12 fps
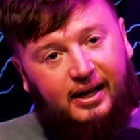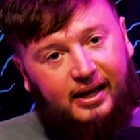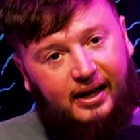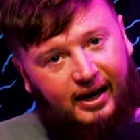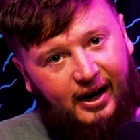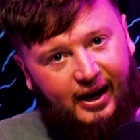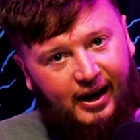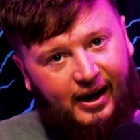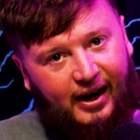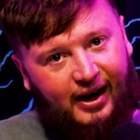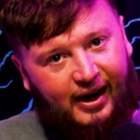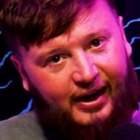
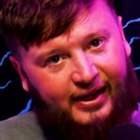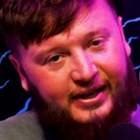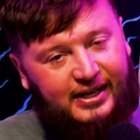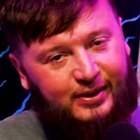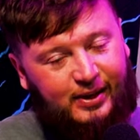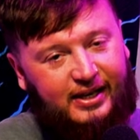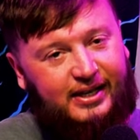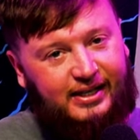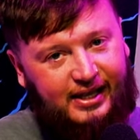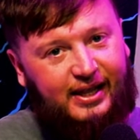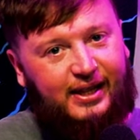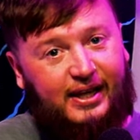This
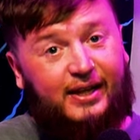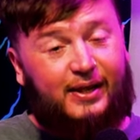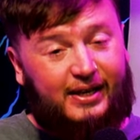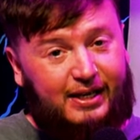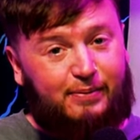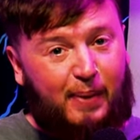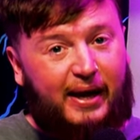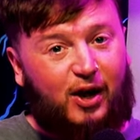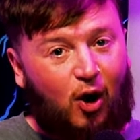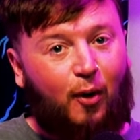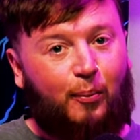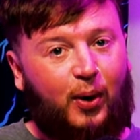is
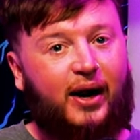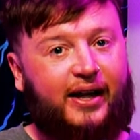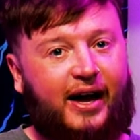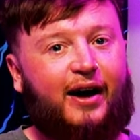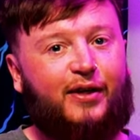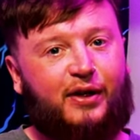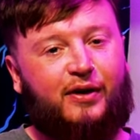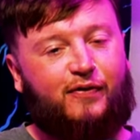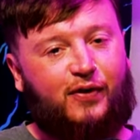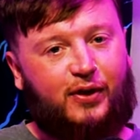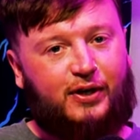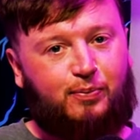make or break, I think,
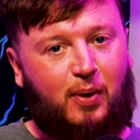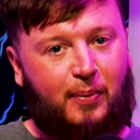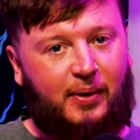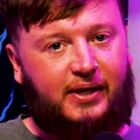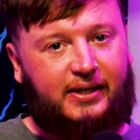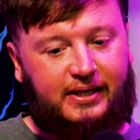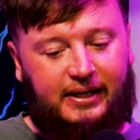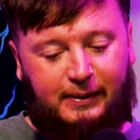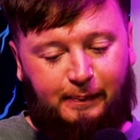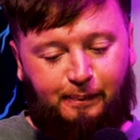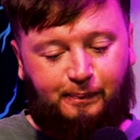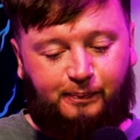for this Premier League
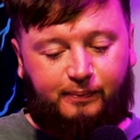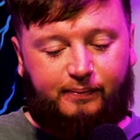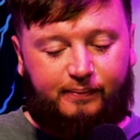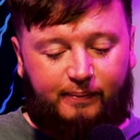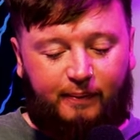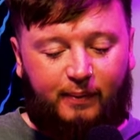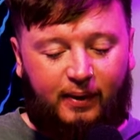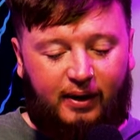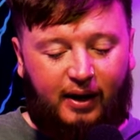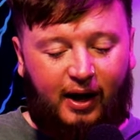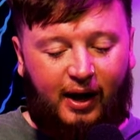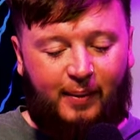season.
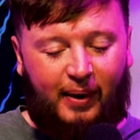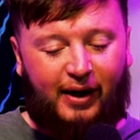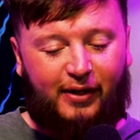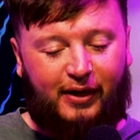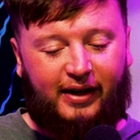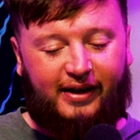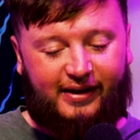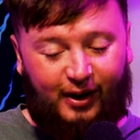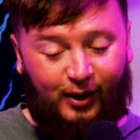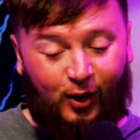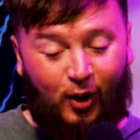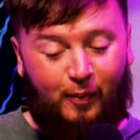And I think
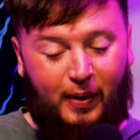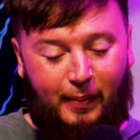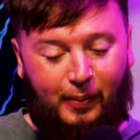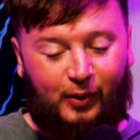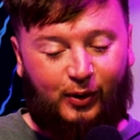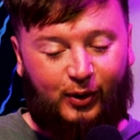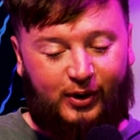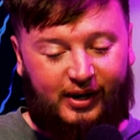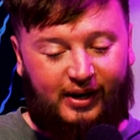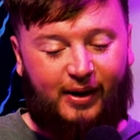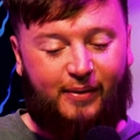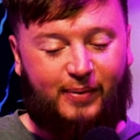a lot of people look at
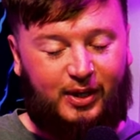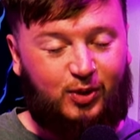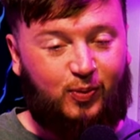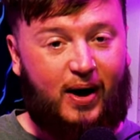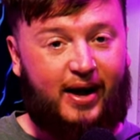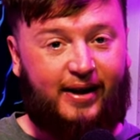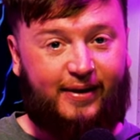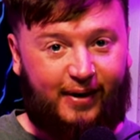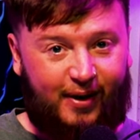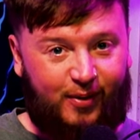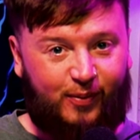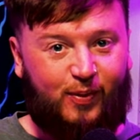it and be sweating.
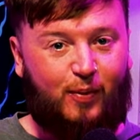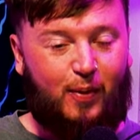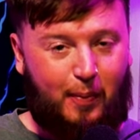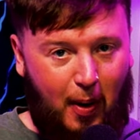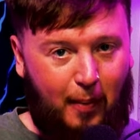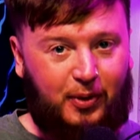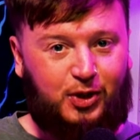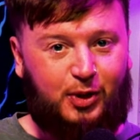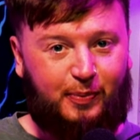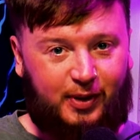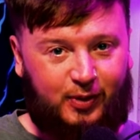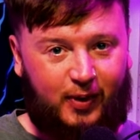And we probably
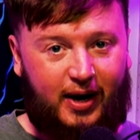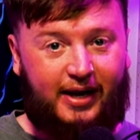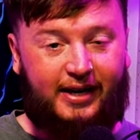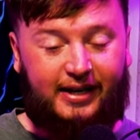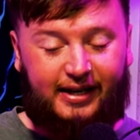should be sweating.